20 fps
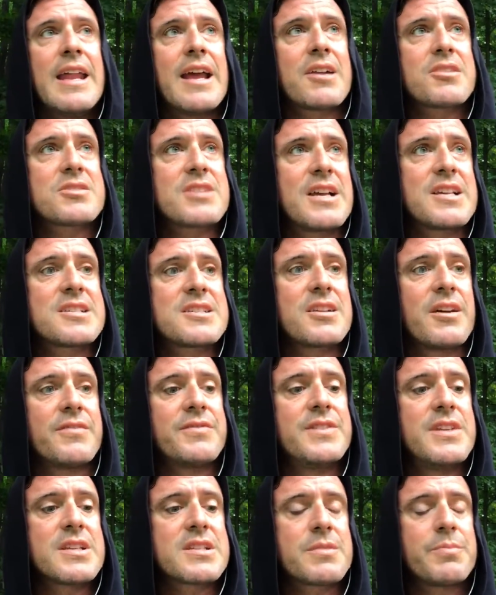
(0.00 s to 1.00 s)
exercise
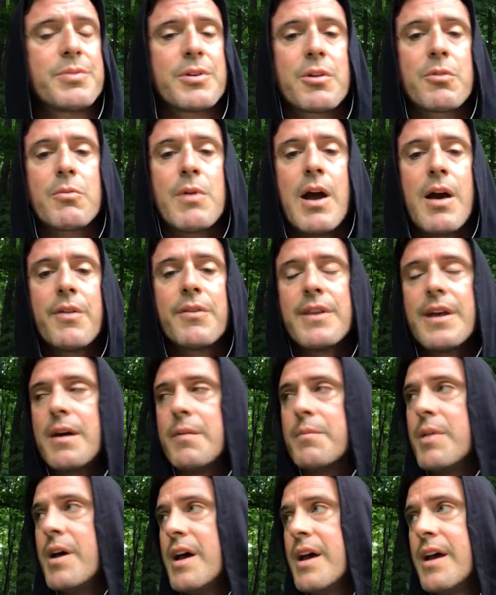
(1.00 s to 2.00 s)
self discipline around
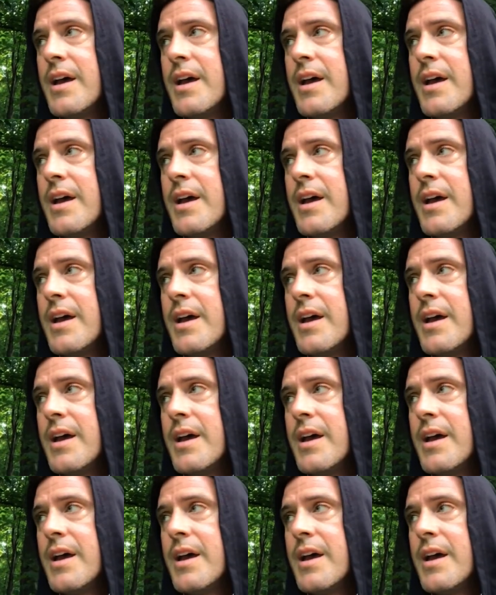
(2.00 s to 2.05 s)
them,